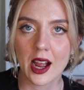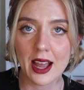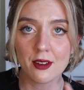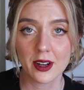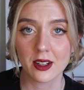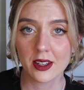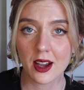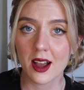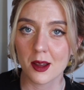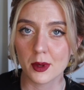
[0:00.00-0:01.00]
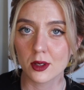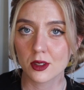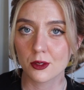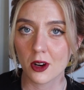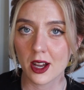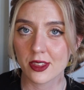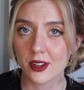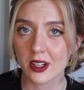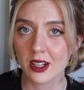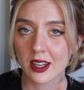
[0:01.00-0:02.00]
I finally got a milk
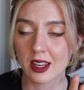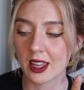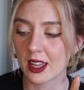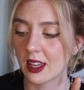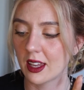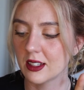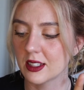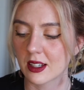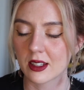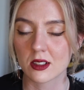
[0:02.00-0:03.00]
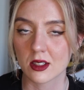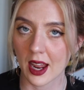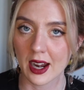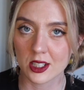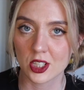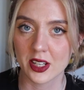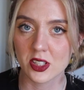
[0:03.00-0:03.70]
frother and it kind of